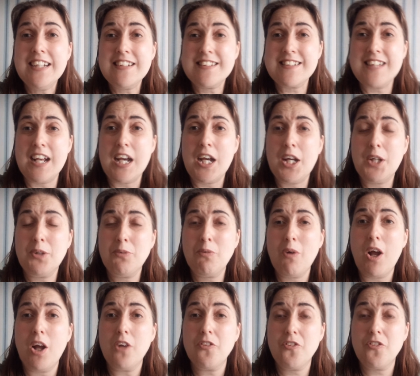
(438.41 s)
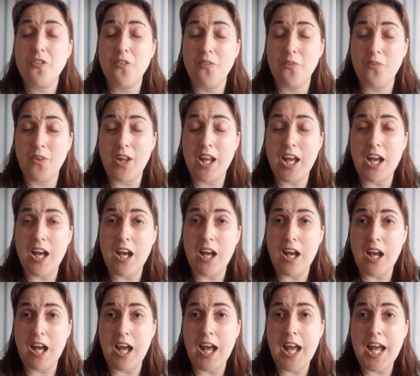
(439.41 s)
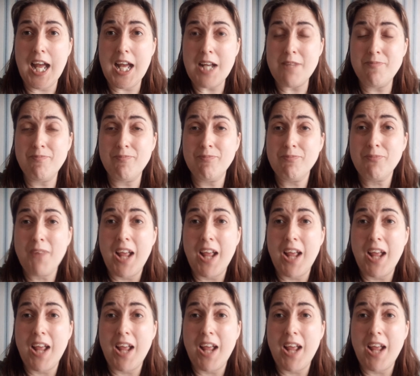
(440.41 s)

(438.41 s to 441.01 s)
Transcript: So I'll